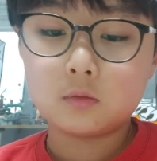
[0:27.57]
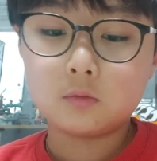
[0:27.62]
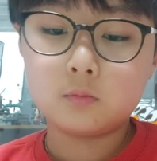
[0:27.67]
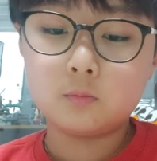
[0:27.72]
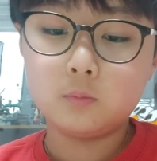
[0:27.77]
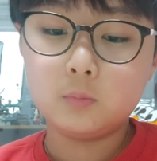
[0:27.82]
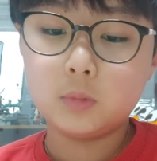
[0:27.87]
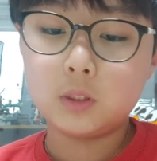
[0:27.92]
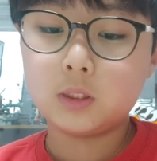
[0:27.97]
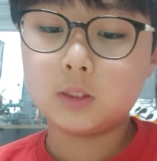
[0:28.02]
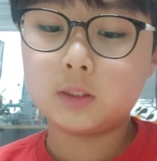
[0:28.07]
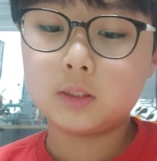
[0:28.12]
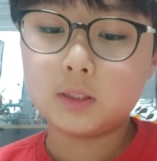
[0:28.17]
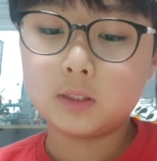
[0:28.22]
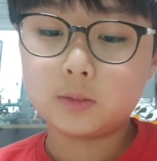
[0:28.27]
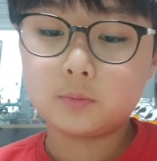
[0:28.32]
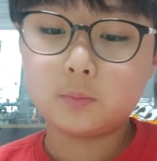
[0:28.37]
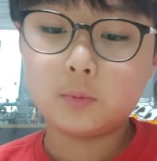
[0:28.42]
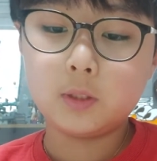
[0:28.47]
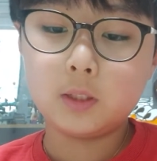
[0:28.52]

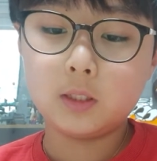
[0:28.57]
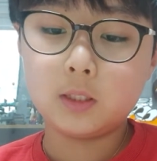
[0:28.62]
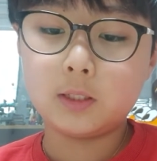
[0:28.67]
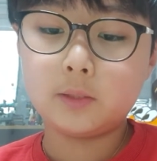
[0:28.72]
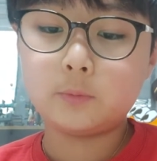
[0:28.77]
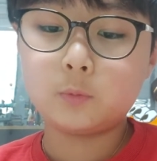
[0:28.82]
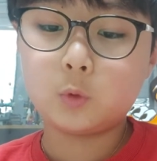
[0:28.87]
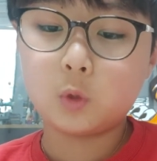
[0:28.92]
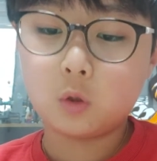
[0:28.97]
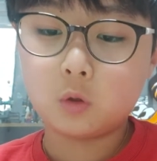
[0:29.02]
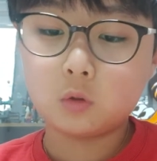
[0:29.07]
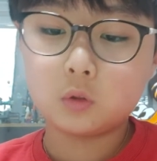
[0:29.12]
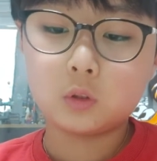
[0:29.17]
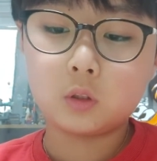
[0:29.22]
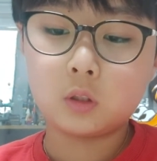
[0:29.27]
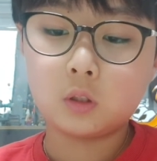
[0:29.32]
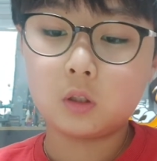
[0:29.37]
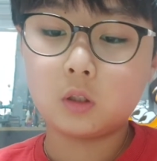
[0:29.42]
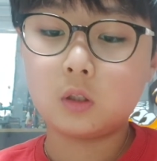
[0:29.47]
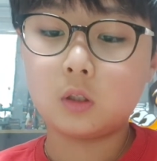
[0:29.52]
Mrs. Philip told
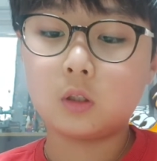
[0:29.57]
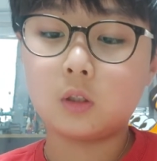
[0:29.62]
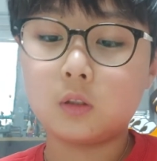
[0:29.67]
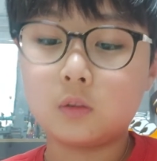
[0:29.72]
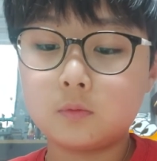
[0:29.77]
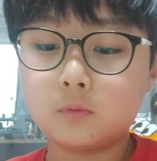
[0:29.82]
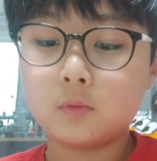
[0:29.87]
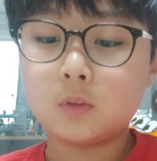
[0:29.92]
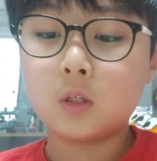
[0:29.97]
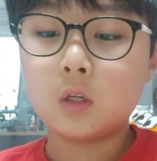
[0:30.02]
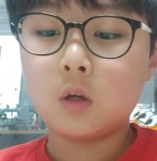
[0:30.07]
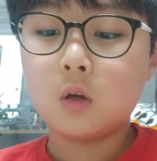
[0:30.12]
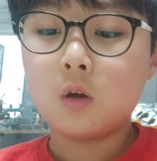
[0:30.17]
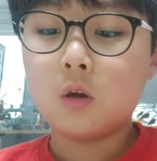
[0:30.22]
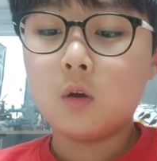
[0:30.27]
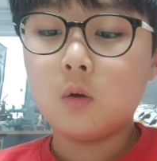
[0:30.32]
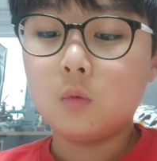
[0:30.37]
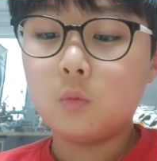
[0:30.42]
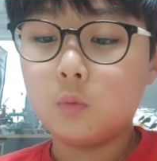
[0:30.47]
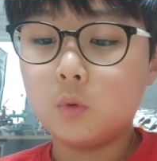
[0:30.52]
her.
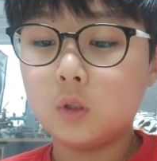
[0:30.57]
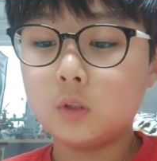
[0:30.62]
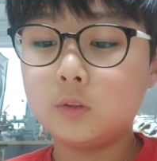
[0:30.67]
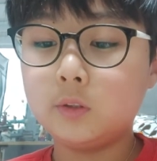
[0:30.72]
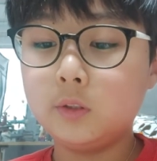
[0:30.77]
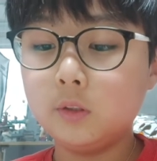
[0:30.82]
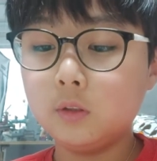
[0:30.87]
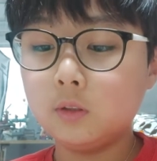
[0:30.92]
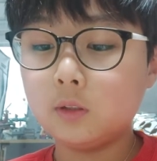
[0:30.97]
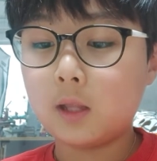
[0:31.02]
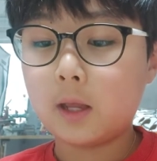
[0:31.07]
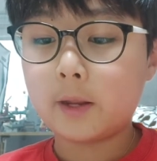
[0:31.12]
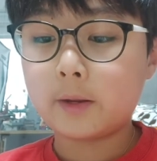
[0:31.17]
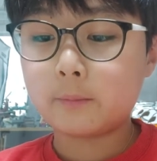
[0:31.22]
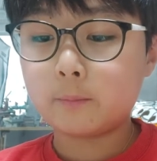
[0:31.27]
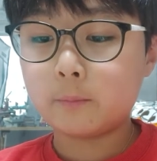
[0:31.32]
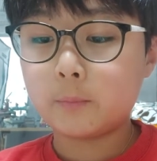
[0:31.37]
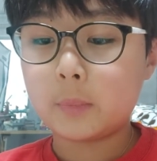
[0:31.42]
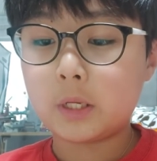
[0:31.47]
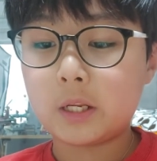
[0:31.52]
Would you like
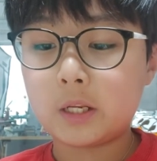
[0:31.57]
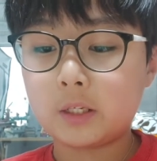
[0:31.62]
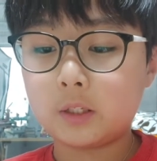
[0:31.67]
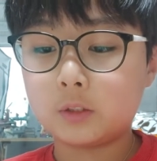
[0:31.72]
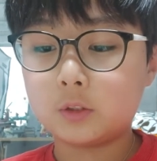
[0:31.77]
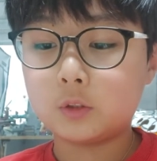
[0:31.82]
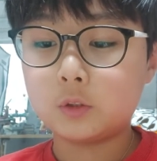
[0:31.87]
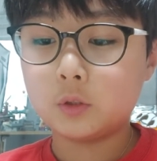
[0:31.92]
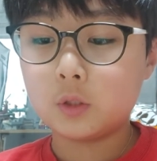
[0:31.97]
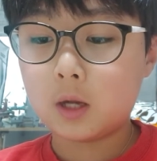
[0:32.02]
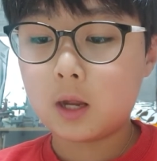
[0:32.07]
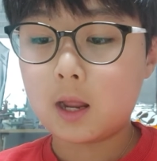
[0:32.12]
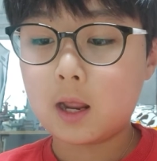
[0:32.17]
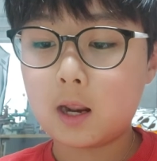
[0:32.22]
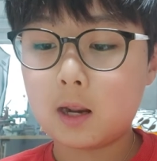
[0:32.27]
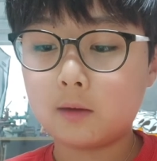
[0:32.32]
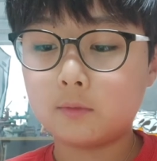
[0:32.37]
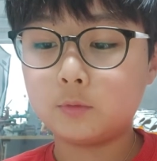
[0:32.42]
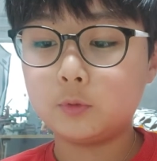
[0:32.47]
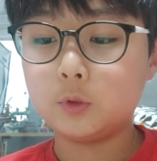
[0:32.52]
me to
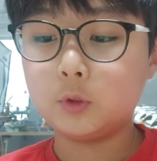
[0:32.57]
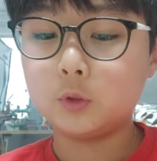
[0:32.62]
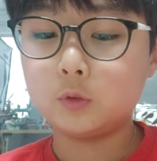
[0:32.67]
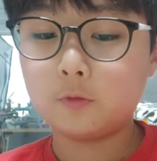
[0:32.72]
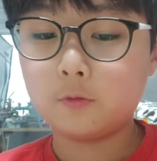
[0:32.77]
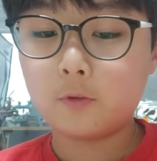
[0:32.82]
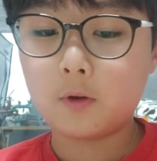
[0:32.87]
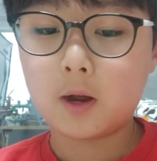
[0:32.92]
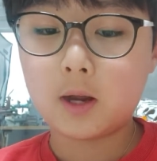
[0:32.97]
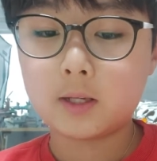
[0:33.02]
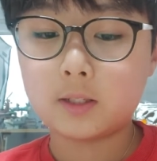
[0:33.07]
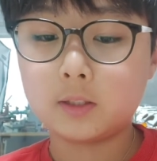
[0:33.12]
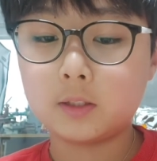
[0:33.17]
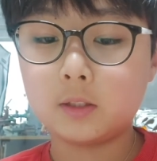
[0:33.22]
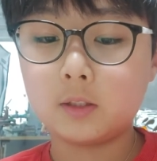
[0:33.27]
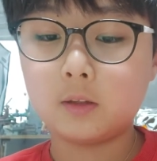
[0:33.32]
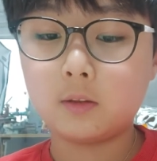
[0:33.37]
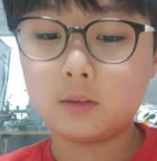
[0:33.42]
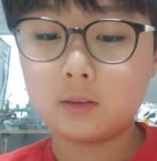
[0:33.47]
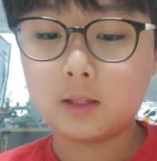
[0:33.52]
help you
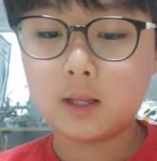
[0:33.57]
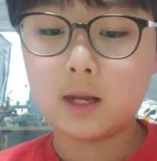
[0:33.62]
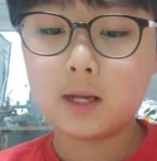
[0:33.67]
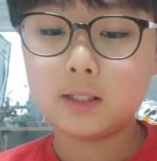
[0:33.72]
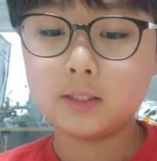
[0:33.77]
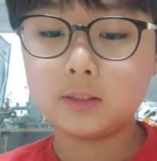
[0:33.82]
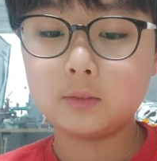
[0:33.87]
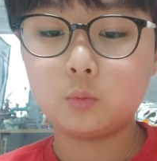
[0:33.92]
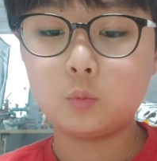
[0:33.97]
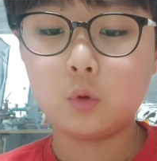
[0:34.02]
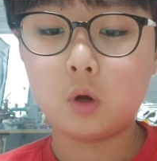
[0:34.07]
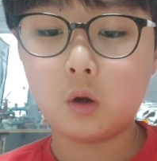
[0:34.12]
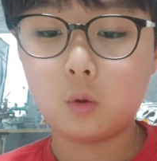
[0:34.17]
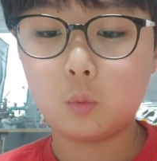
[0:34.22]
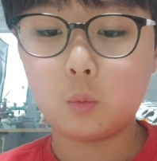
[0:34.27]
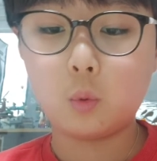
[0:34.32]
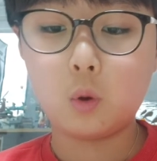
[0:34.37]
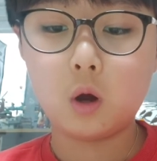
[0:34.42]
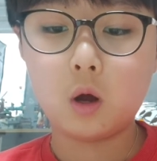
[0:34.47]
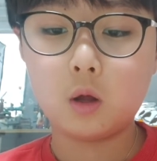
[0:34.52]
find the nice
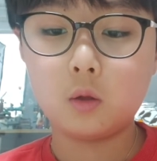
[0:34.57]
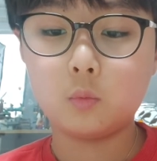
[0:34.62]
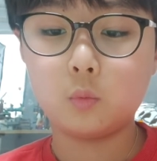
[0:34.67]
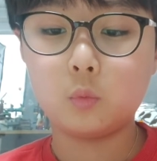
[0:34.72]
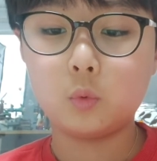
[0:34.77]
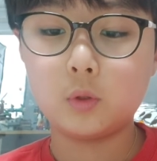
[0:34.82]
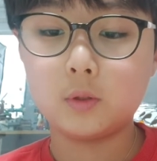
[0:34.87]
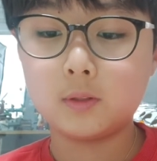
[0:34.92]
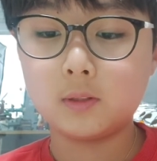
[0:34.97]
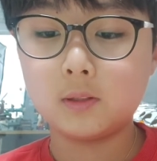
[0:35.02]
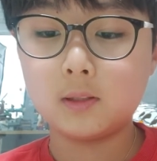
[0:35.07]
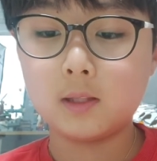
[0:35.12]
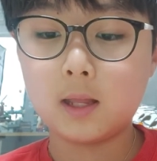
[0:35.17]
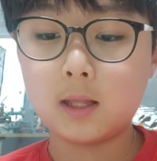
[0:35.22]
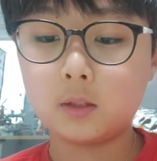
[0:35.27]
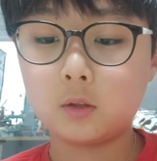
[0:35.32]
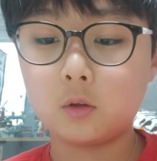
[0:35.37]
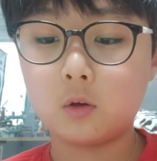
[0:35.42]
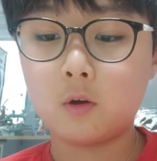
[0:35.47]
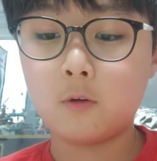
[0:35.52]
one with
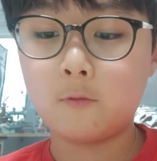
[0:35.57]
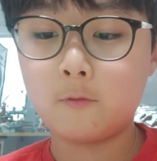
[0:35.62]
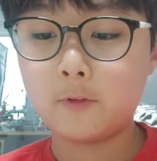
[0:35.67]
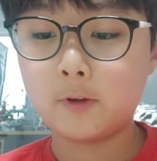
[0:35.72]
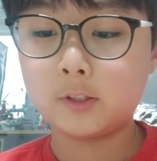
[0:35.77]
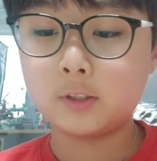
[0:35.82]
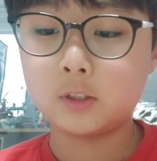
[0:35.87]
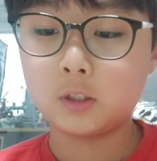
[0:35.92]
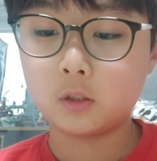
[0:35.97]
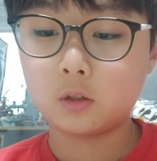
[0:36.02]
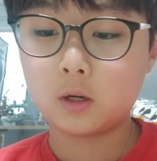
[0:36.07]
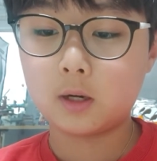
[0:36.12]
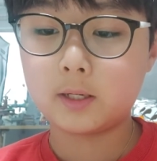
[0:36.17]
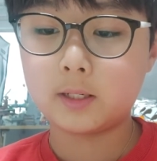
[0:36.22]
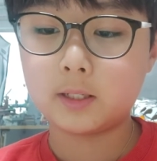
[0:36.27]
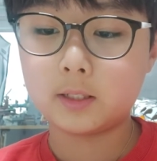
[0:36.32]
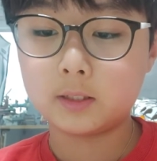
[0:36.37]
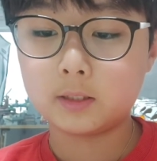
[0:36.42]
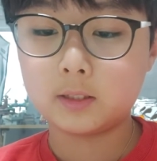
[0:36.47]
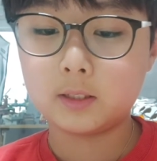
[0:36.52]
lot of pictures
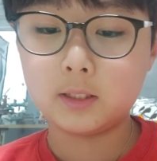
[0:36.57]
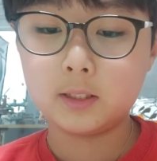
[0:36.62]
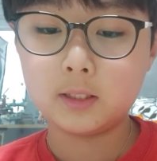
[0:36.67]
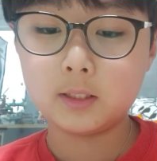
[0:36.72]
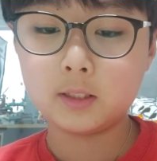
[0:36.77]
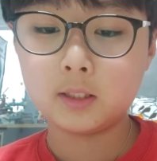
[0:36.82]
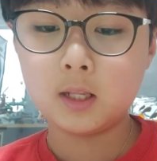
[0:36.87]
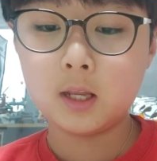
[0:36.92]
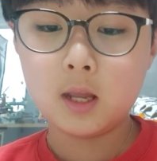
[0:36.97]
in it?